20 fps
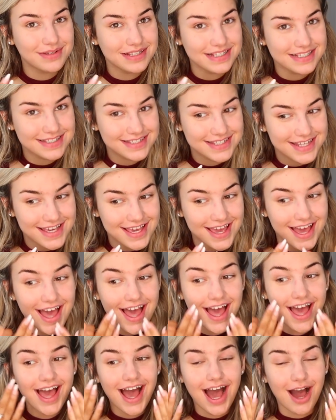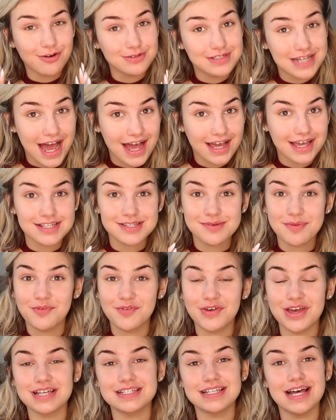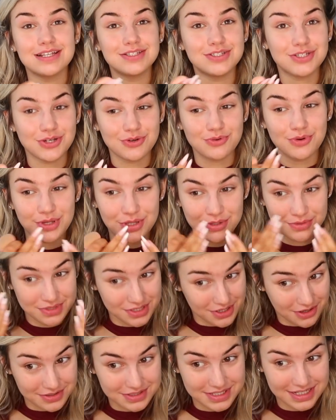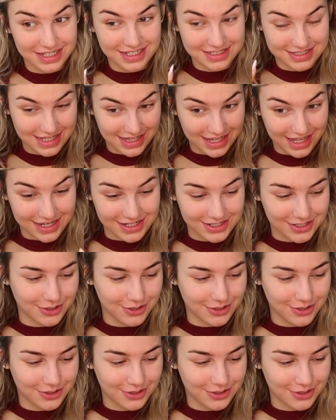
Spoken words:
when you see how dark it is on my face. I do use a concealer to lighten